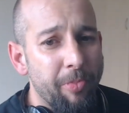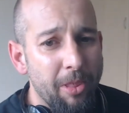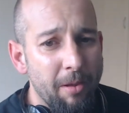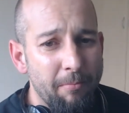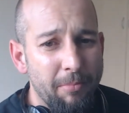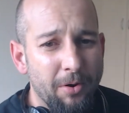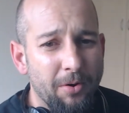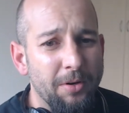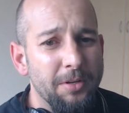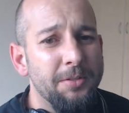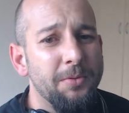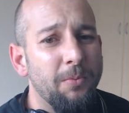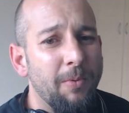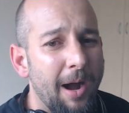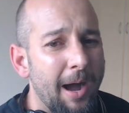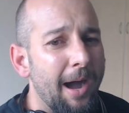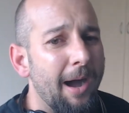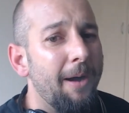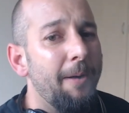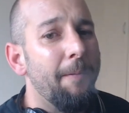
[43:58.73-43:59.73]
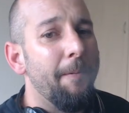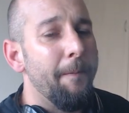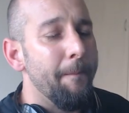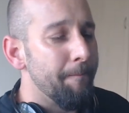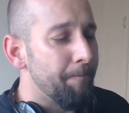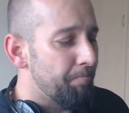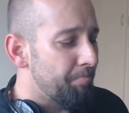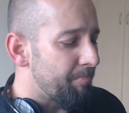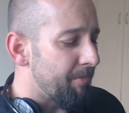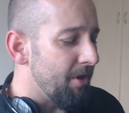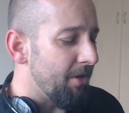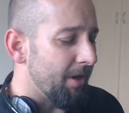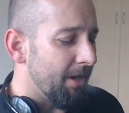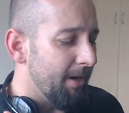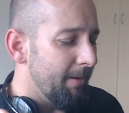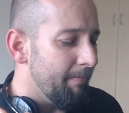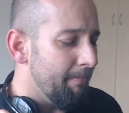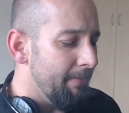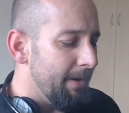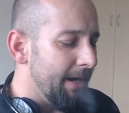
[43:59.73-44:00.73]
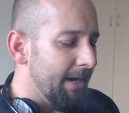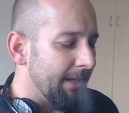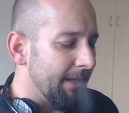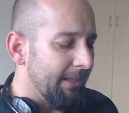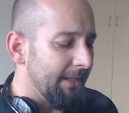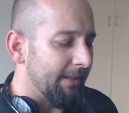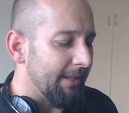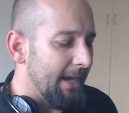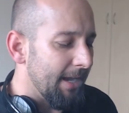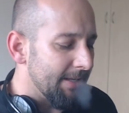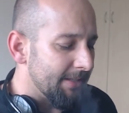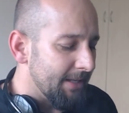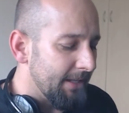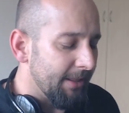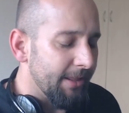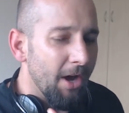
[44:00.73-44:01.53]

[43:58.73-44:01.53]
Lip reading: Because wow, you can immediately taste it.